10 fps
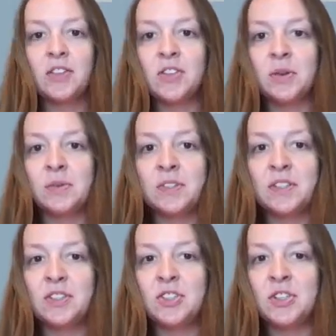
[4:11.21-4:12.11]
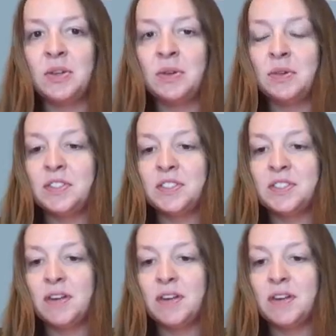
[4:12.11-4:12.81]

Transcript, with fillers: don't choose